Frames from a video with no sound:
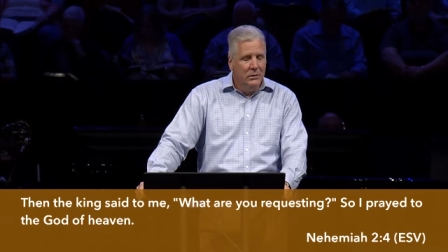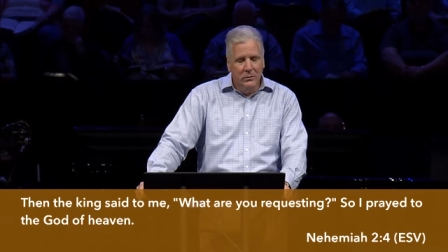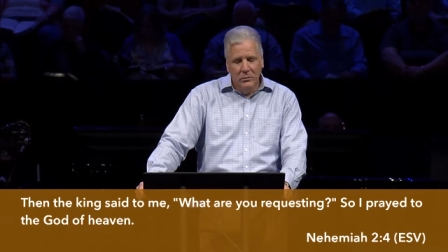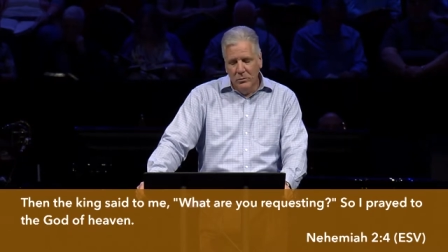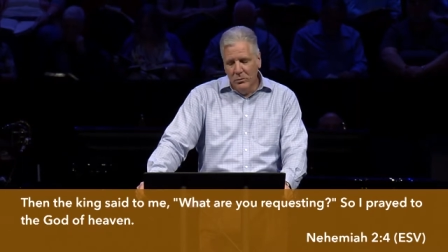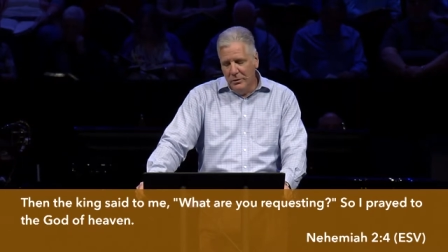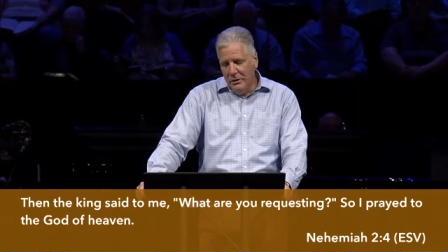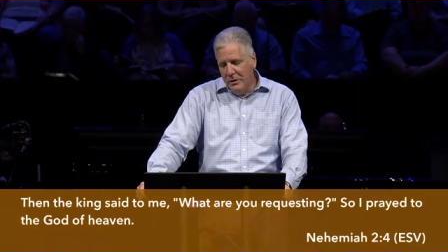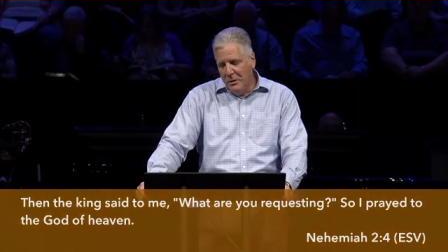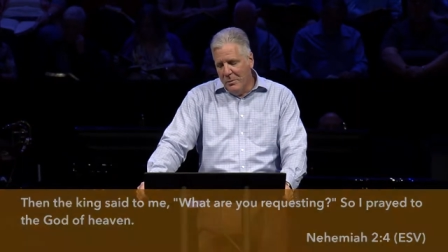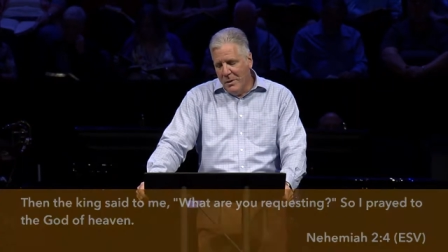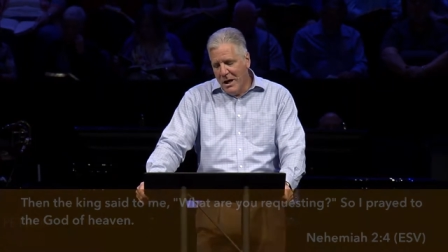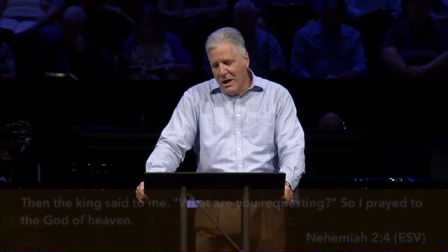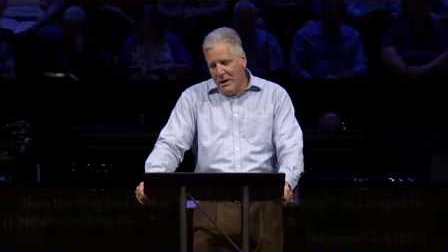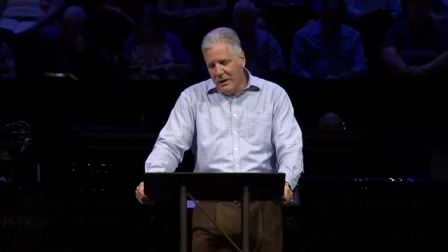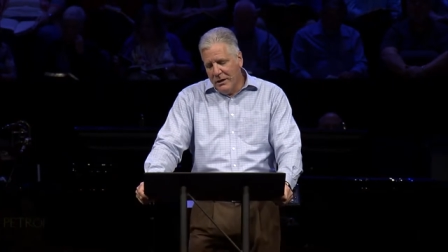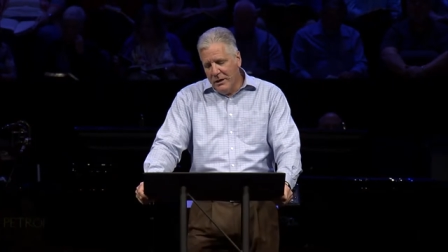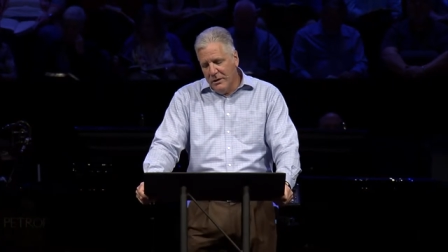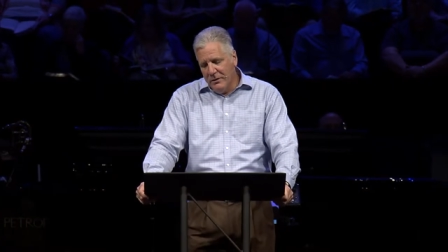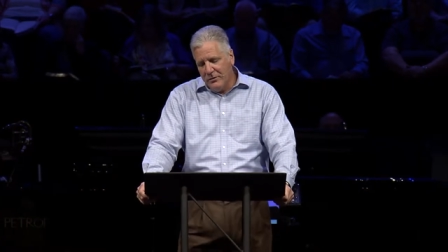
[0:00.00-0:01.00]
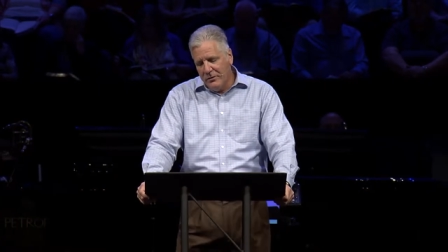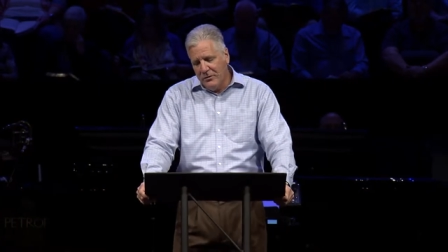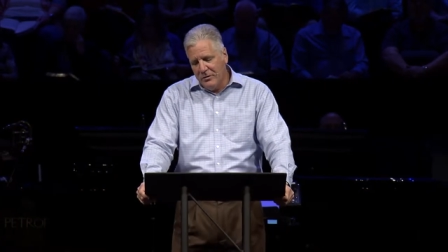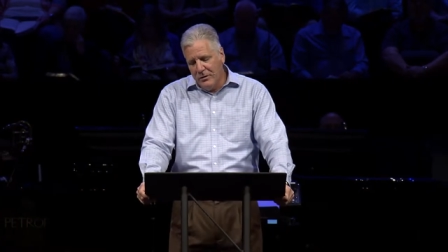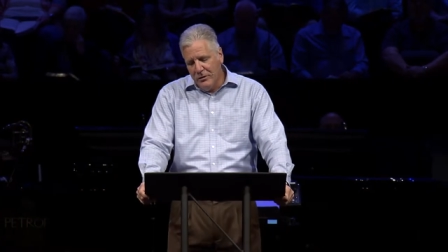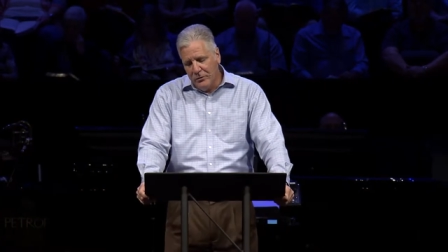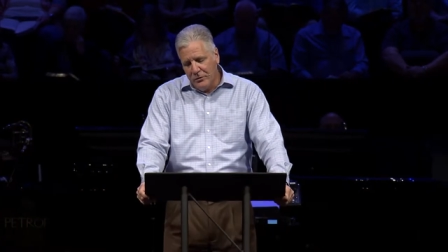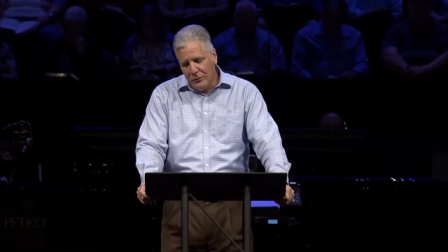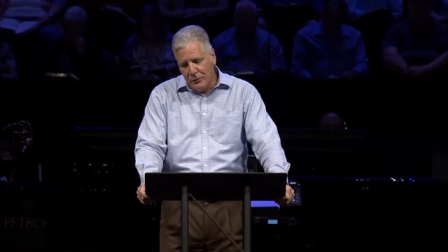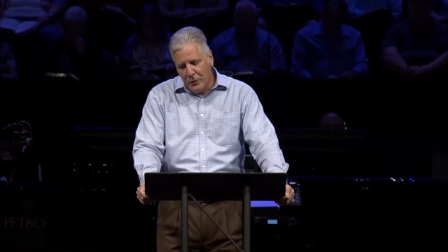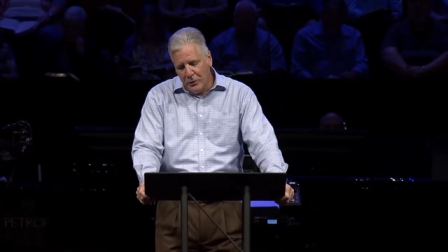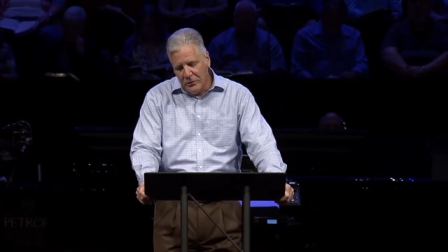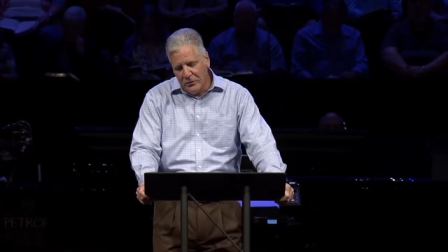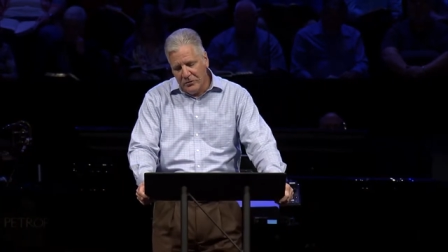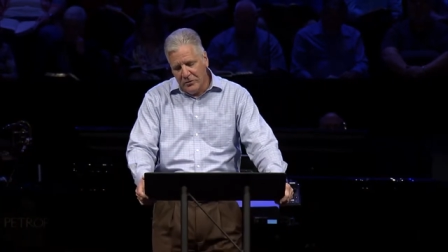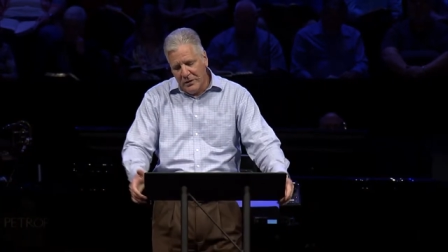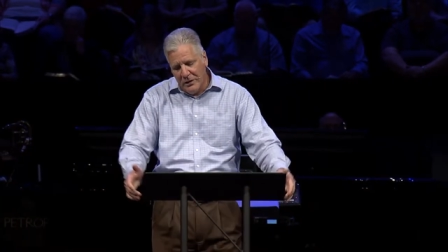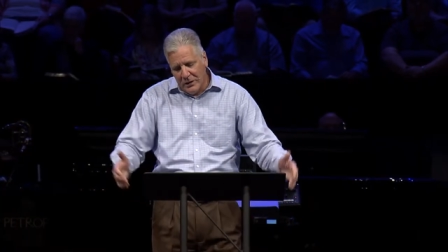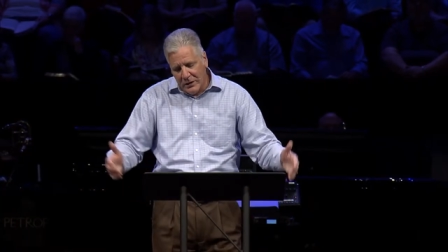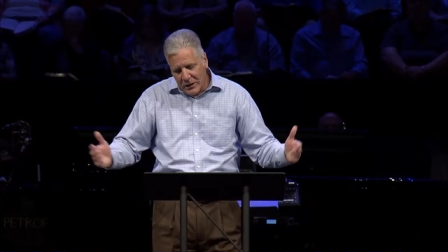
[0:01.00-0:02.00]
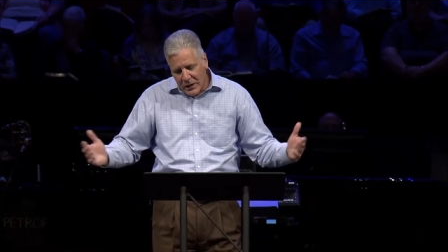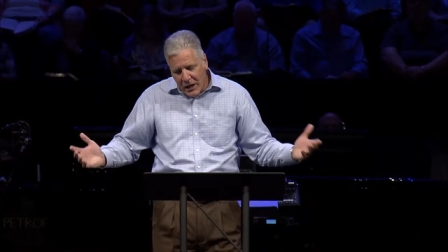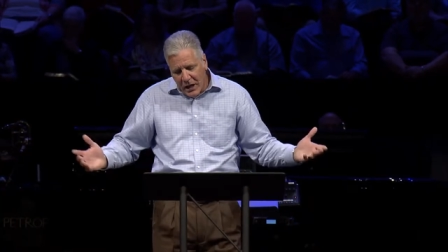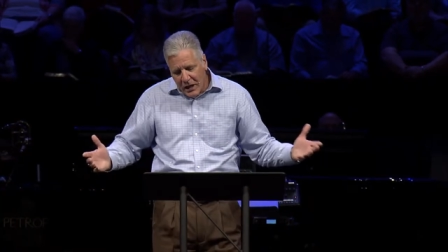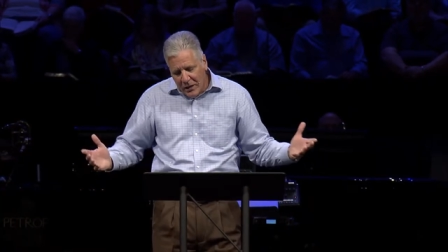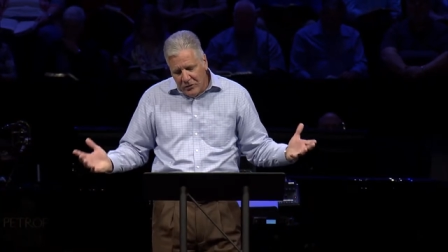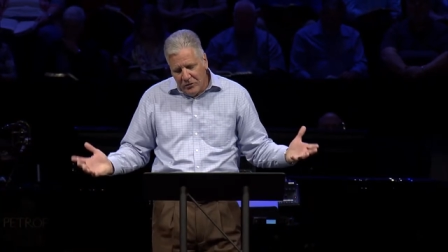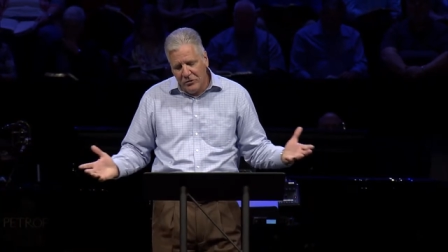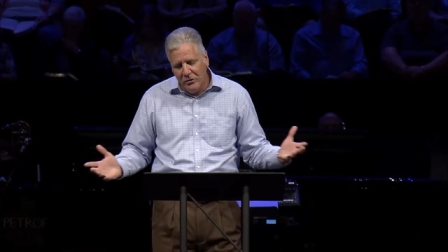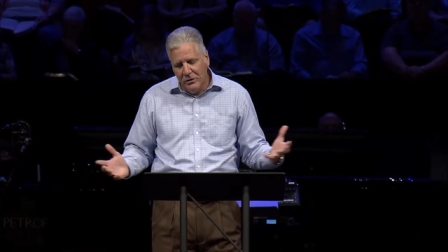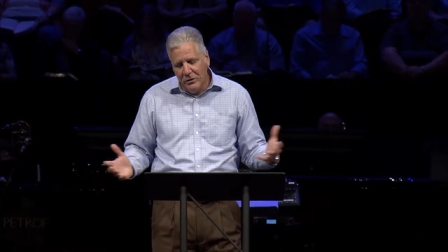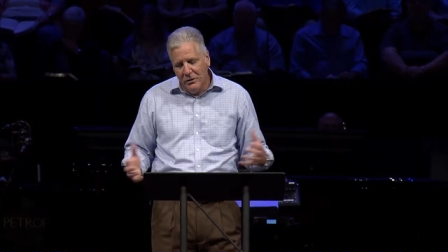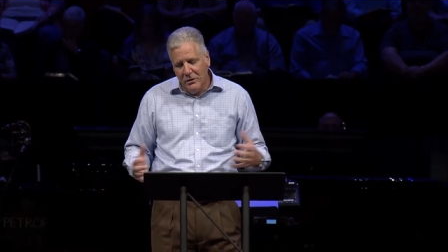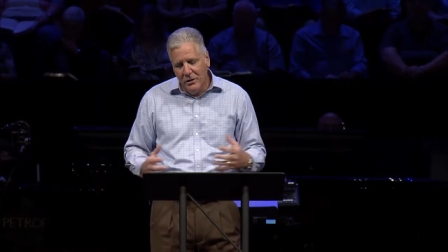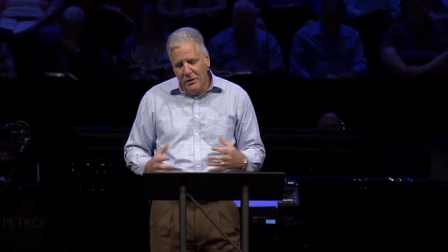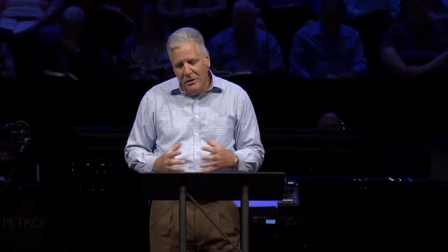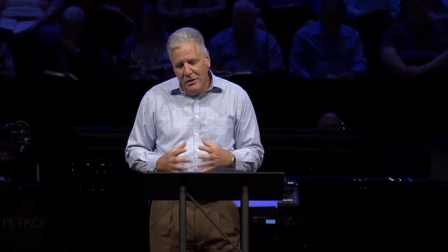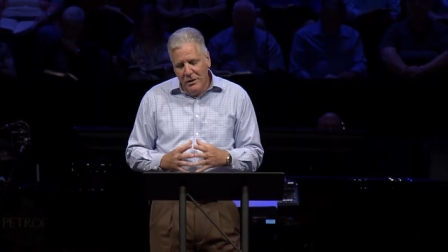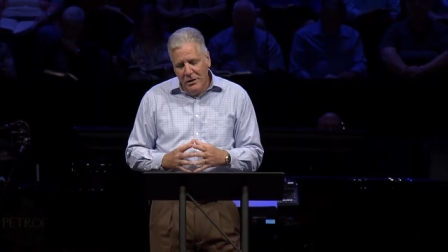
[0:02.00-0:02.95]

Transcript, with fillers: Well, Nehemiah gets his first indication